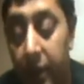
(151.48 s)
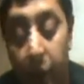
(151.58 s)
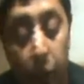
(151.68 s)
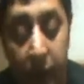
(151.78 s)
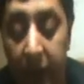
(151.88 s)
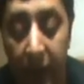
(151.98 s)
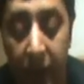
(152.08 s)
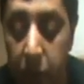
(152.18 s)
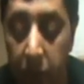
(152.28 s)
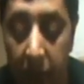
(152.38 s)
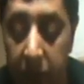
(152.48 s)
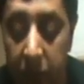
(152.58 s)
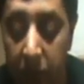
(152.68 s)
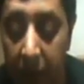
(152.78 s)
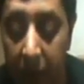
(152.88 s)
And one day I just went
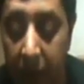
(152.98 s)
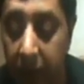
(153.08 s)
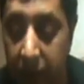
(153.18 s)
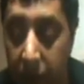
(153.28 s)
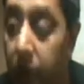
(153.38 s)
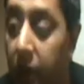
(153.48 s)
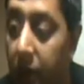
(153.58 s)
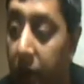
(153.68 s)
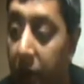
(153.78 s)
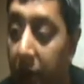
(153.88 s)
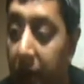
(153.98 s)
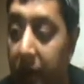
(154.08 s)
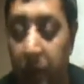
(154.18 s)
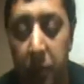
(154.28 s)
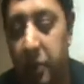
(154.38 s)
into his studio, you know,
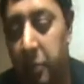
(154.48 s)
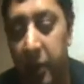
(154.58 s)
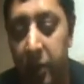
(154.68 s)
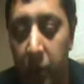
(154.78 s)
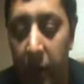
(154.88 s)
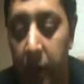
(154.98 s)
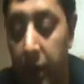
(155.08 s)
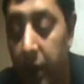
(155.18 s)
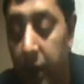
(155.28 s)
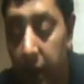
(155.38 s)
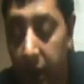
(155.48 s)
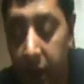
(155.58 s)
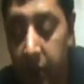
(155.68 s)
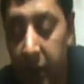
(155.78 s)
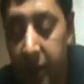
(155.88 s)
and he was just messing around,
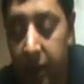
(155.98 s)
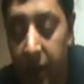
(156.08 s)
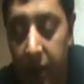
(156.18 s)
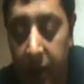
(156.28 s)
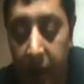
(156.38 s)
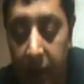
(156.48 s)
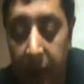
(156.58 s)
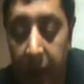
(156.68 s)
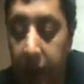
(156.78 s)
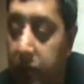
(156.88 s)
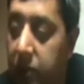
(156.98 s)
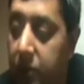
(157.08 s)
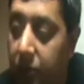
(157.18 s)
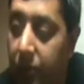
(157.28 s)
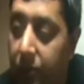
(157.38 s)
and he mixed like a
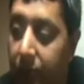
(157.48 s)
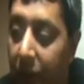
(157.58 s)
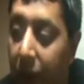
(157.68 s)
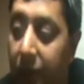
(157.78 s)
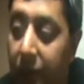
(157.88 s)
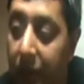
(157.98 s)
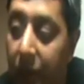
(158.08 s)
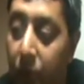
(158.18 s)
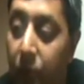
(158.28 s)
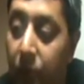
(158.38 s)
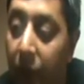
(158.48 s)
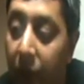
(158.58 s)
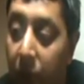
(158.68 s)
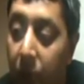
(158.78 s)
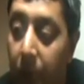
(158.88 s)
English
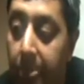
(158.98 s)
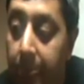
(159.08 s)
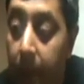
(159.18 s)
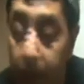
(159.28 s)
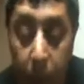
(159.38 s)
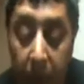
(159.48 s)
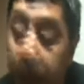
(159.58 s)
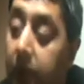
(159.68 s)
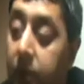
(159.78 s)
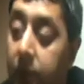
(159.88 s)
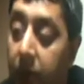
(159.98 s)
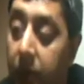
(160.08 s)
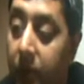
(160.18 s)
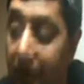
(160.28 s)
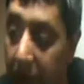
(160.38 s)
vinyl and with Indian
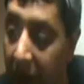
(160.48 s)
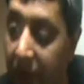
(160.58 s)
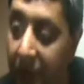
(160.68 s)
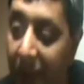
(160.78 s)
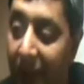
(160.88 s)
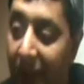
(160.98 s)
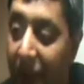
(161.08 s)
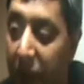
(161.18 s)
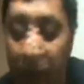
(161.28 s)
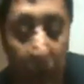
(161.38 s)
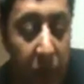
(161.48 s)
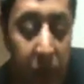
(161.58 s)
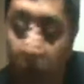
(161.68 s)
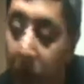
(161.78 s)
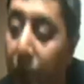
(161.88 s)
vinyl, and he mixed them together. You know, that
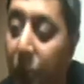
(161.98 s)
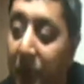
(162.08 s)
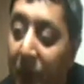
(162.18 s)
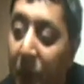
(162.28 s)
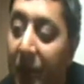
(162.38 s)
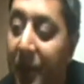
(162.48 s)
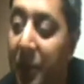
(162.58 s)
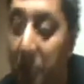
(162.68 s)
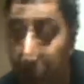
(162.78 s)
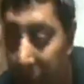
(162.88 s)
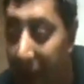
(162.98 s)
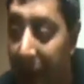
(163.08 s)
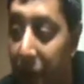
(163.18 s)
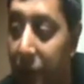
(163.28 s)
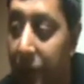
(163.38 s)
was what blew me away. You know, blew my
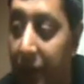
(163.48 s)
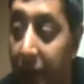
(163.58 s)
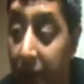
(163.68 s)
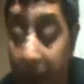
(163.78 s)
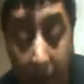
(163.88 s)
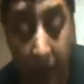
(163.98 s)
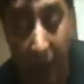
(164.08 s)
head off, and I